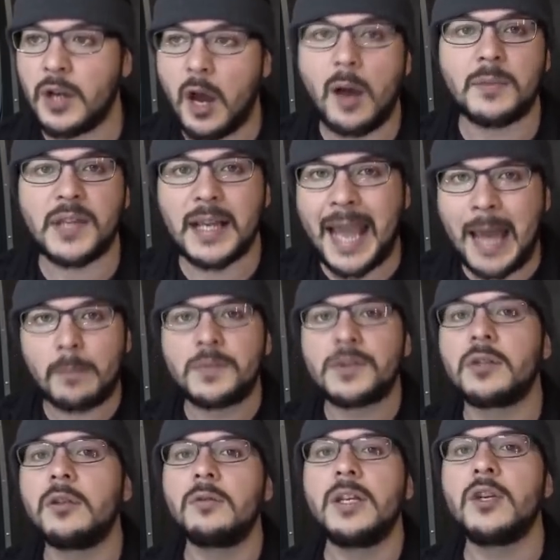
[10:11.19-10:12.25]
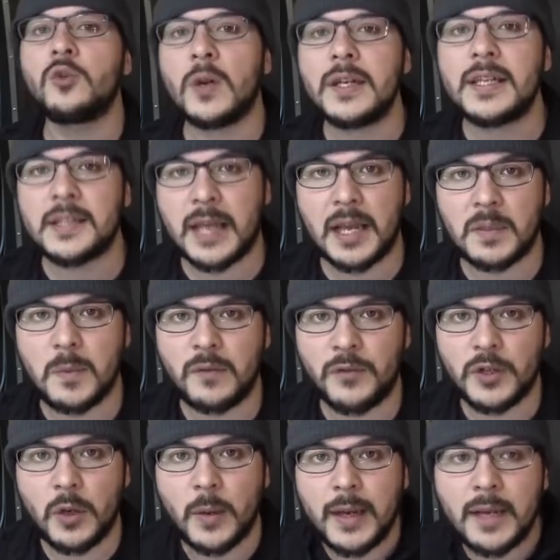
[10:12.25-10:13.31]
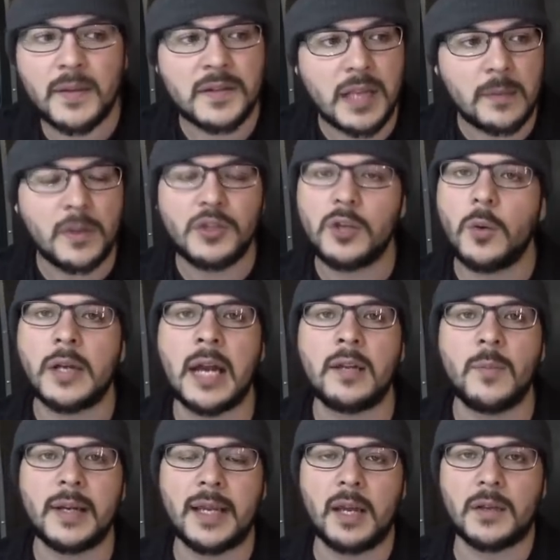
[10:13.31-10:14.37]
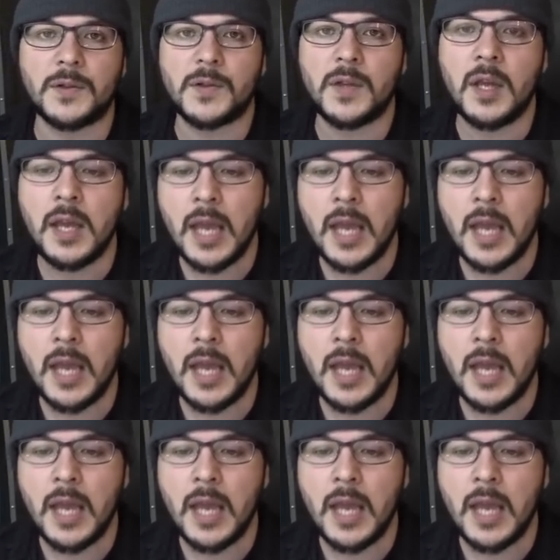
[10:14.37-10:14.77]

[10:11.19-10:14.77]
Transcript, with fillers: No, I'm saying absolutely criticize me for doing it the same as you would anybody else.